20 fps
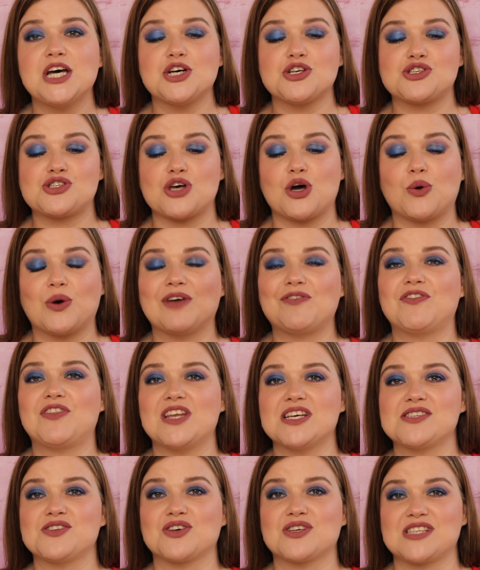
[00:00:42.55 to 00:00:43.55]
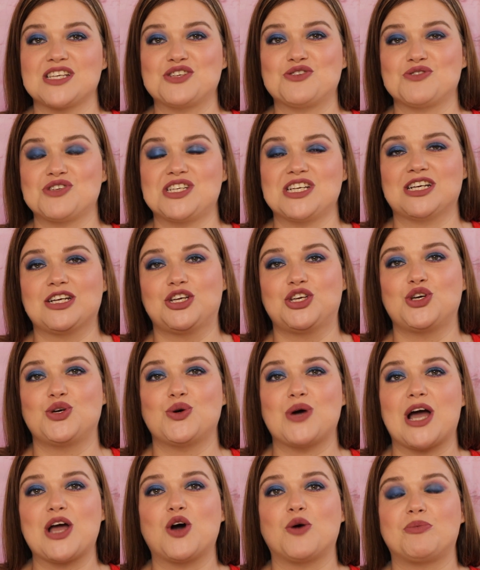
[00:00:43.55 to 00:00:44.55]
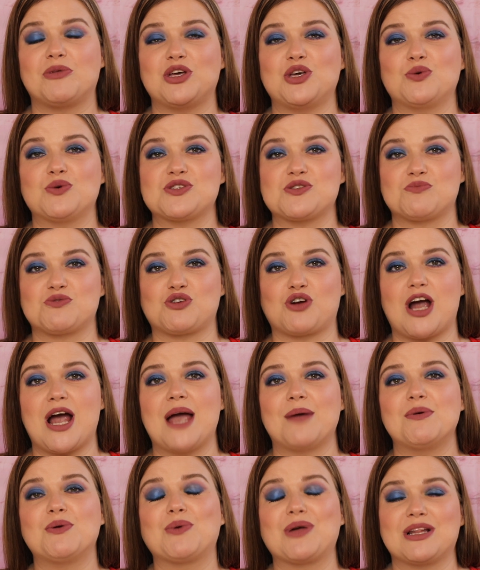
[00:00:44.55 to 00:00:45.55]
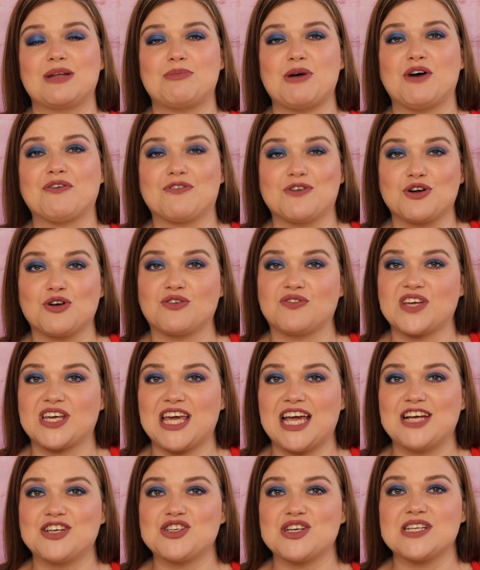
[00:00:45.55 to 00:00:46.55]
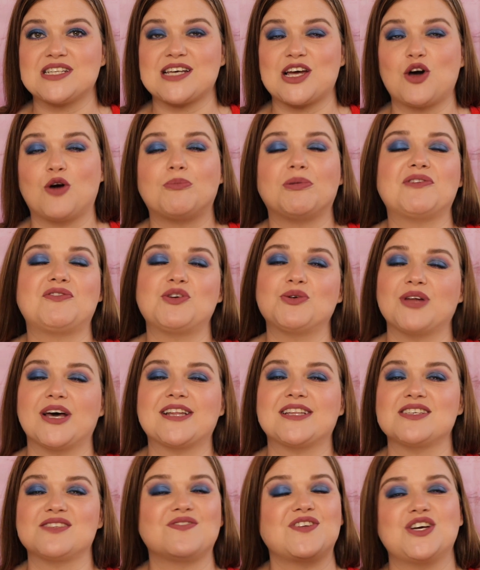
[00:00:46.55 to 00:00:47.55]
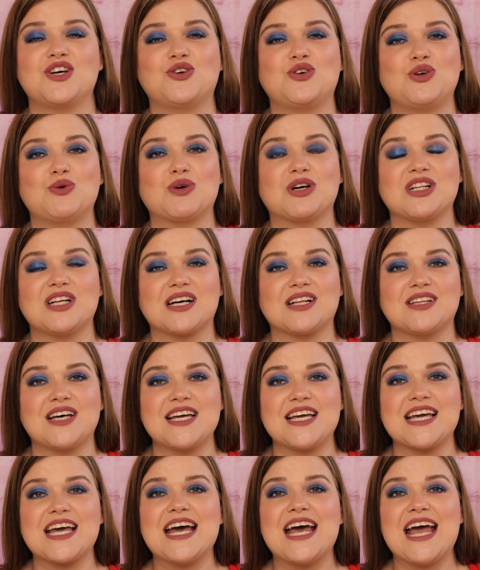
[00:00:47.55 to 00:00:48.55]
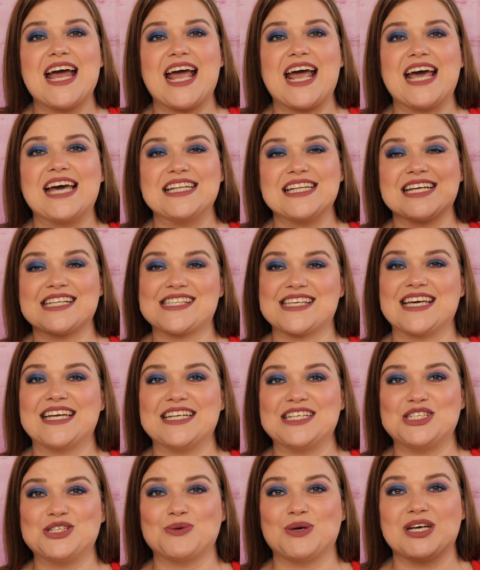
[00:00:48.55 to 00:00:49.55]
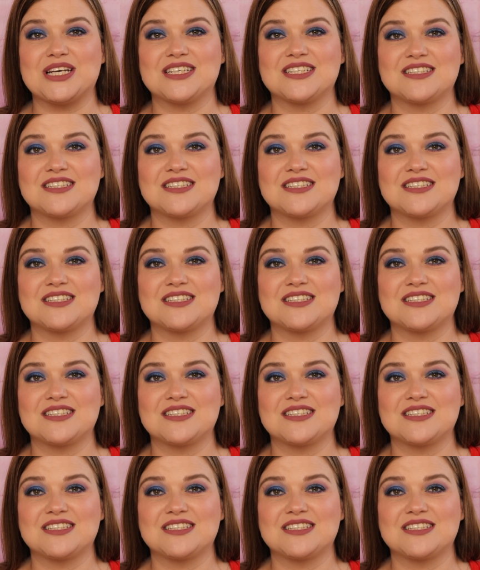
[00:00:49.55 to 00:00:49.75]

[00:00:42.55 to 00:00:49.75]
So if this looks interesting to you, I hope that you will subscribe and ring the bell for notifications. I hope if you like this video you will click like, and let's get into it.